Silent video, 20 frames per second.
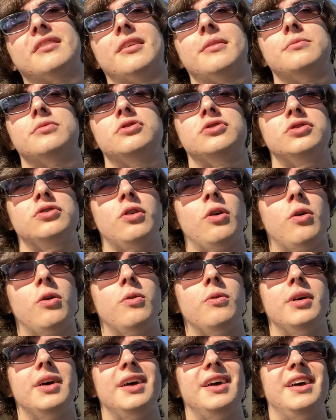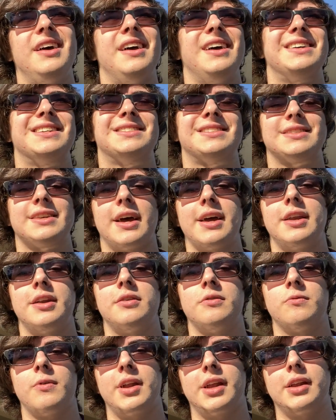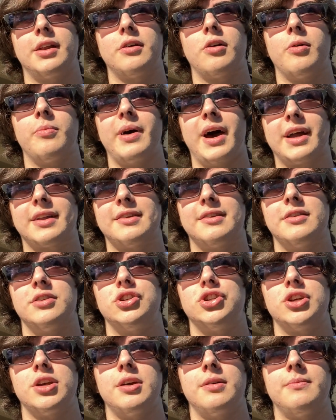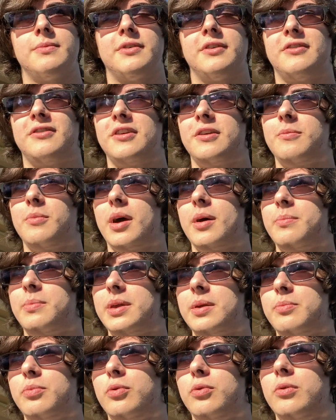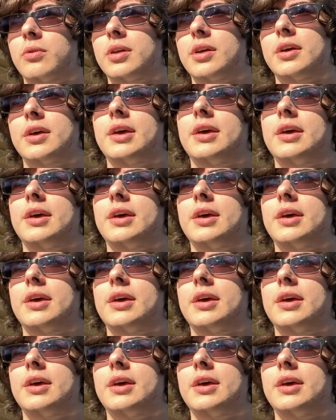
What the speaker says: I'm so excited and ready to go back to the gym to see my people.